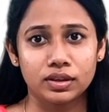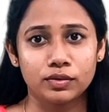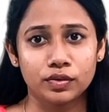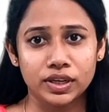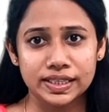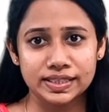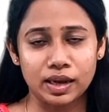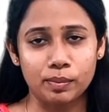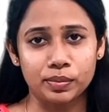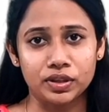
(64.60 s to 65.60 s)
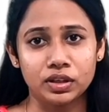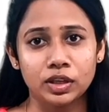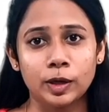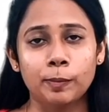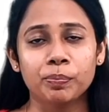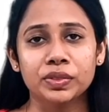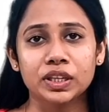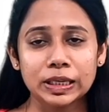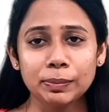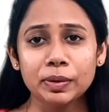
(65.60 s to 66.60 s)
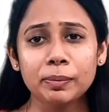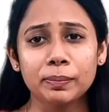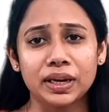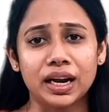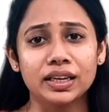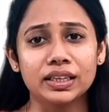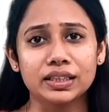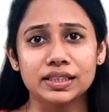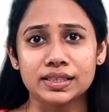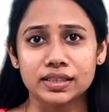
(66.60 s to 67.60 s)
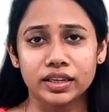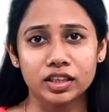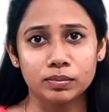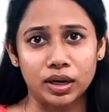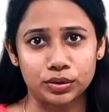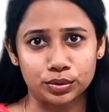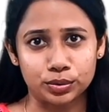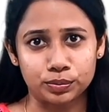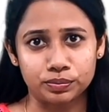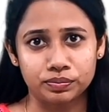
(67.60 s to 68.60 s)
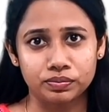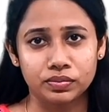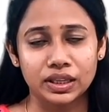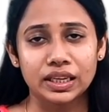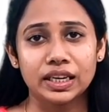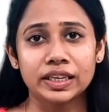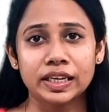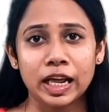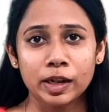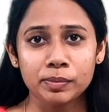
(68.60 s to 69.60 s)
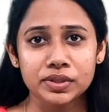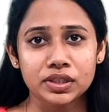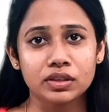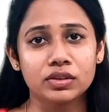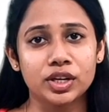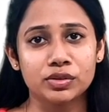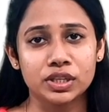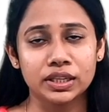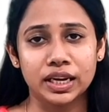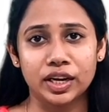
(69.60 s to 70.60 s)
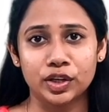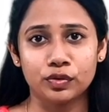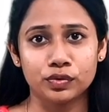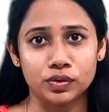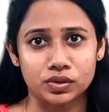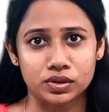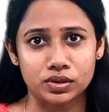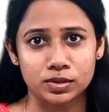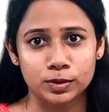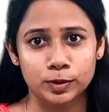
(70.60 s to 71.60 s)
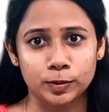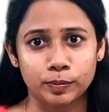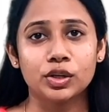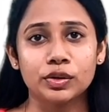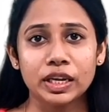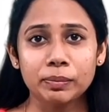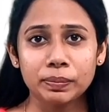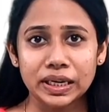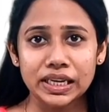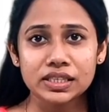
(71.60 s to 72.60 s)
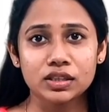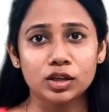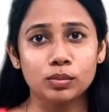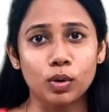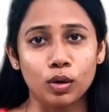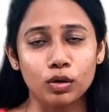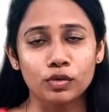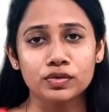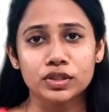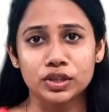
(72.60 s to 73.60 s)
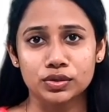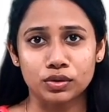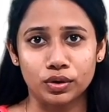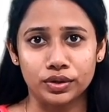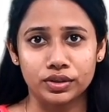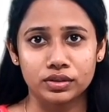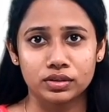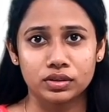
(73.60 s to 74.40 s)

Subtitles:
For example, keep a plant inside the bathroom. It helps in reducing negative forces. You can place a bowl of sea salt,